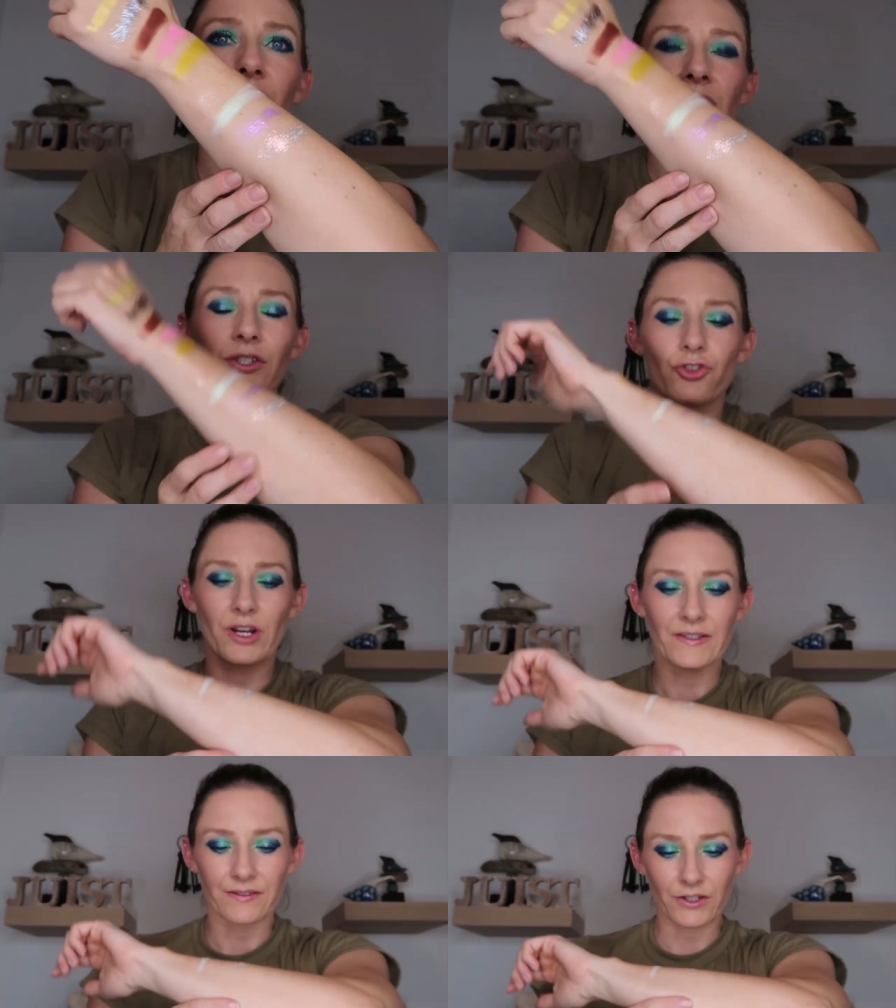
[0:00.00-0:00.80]
Just the
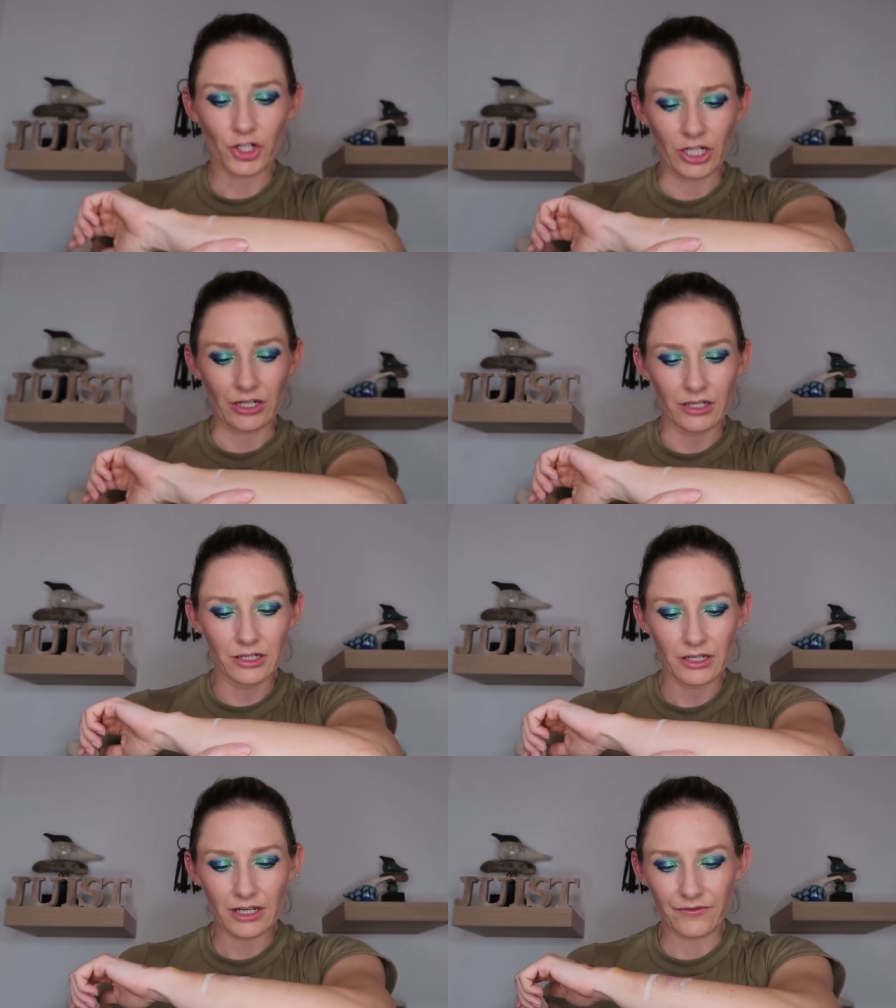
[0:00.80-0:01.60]
transition
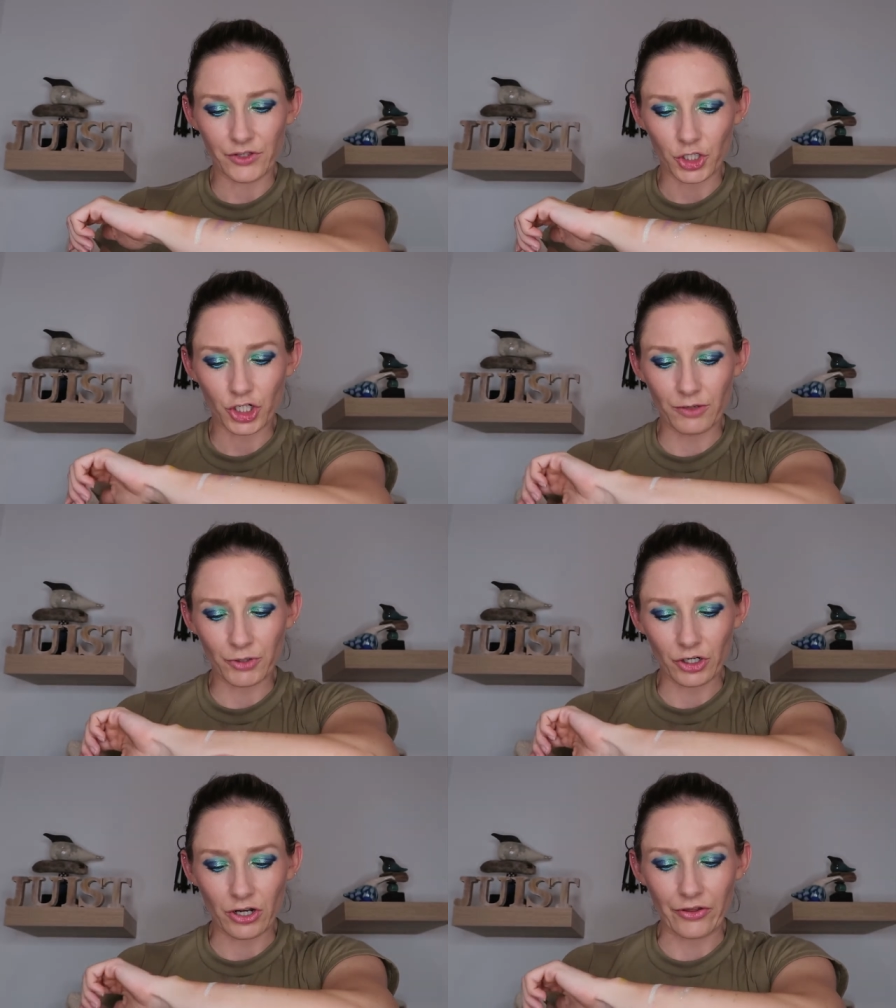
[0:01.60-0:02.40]
of the
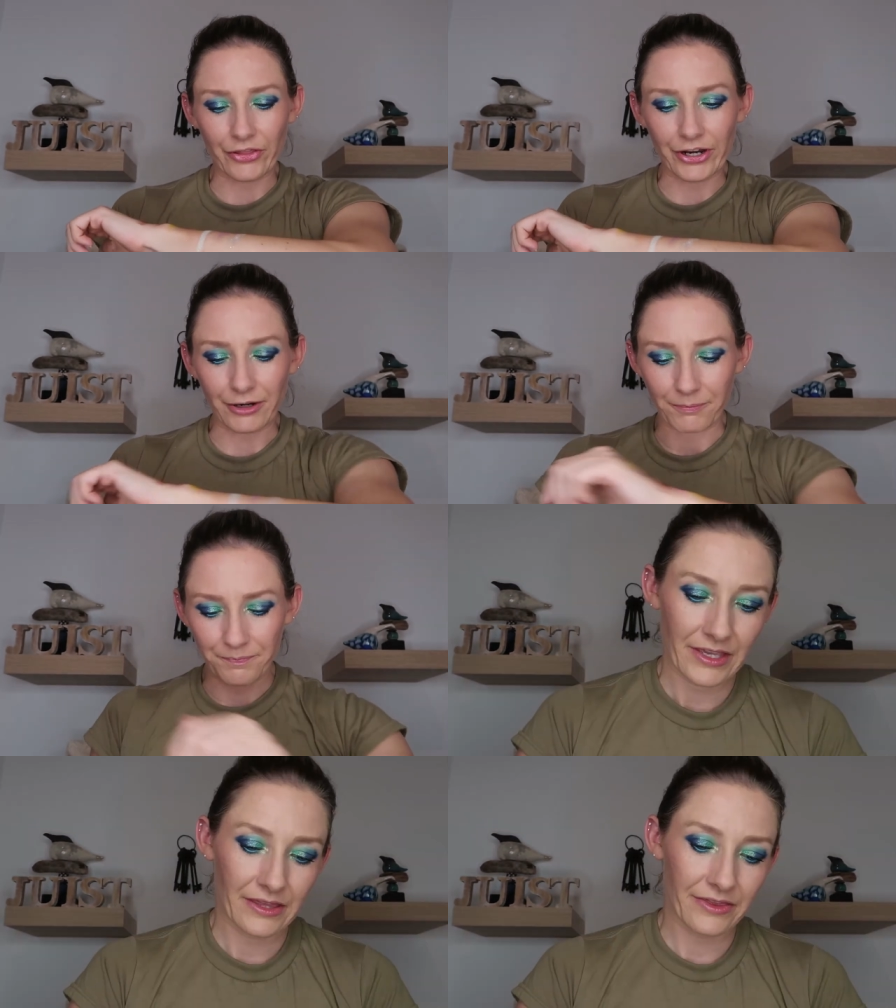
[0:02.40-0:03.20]
shimmer on there.
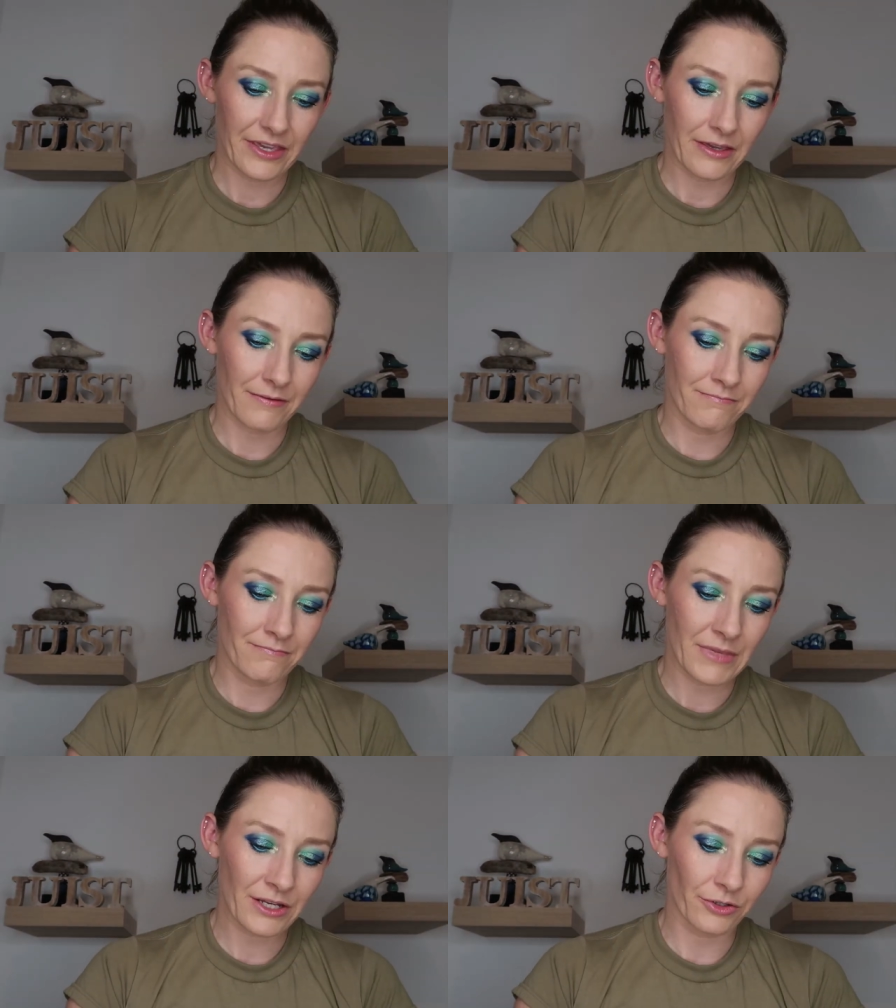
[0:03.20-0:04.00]
Then the
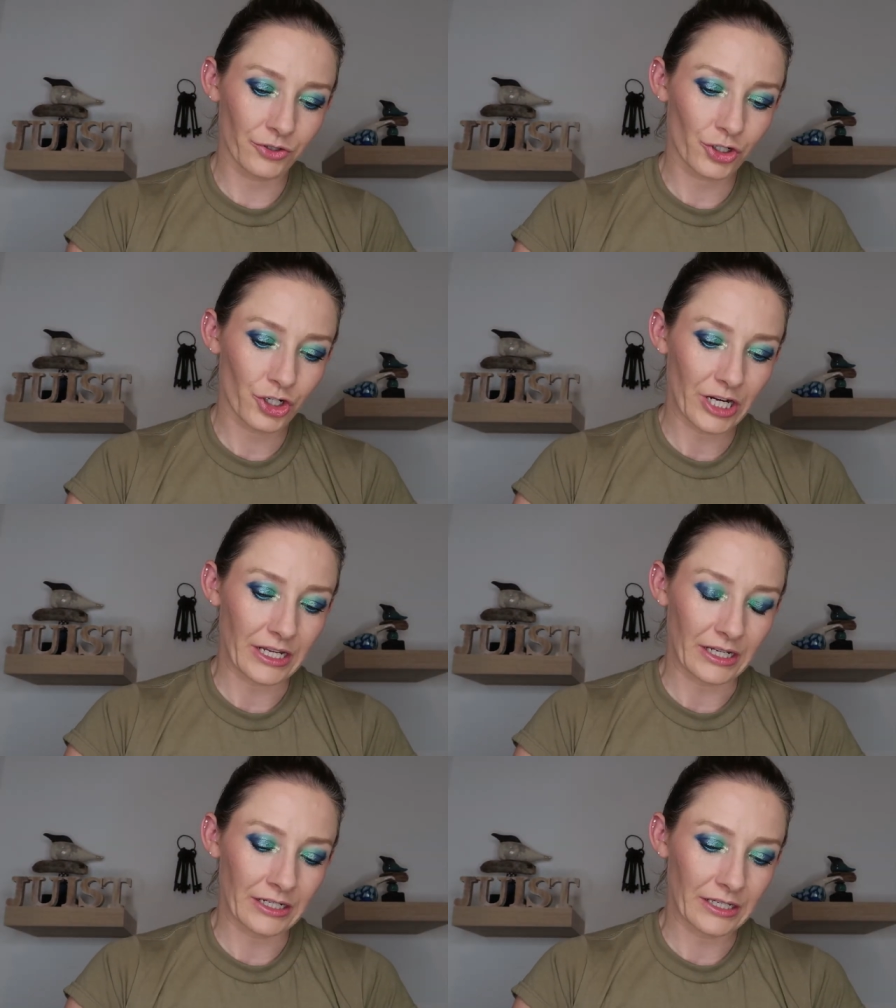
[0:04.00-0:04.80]
middle
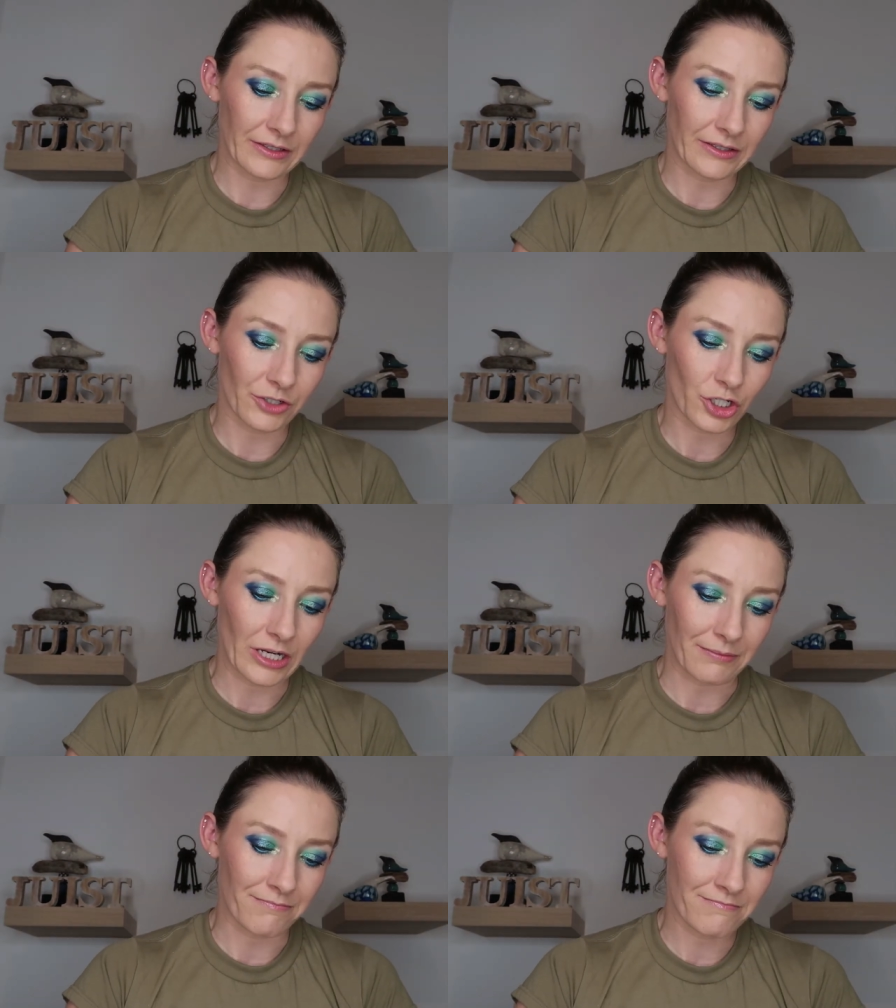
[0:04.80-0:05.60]
shade is the
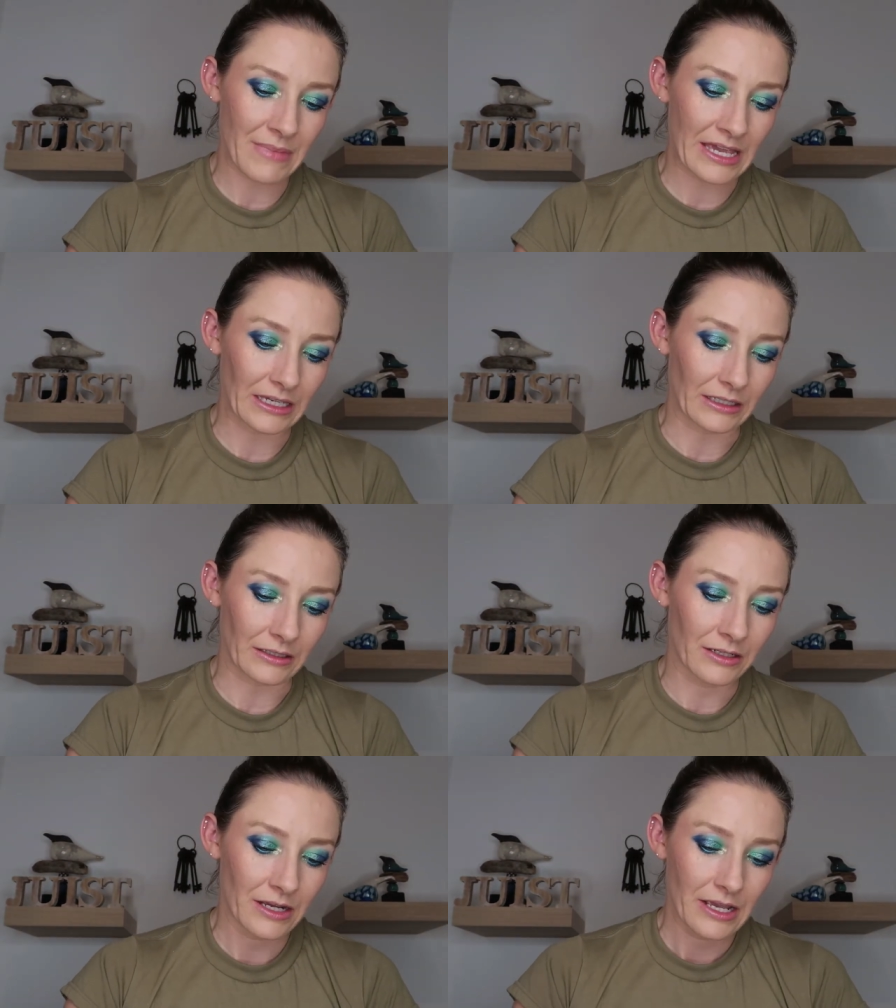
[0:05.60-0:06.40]
shade
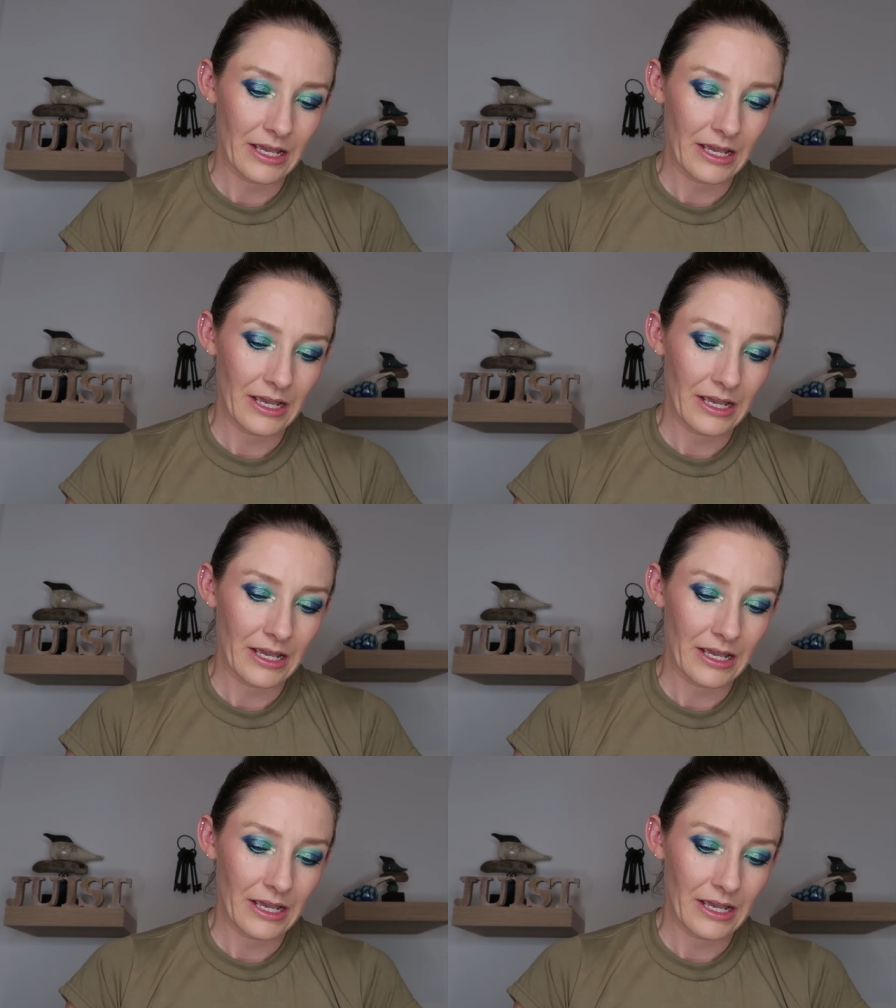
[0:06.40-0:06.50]
Megan.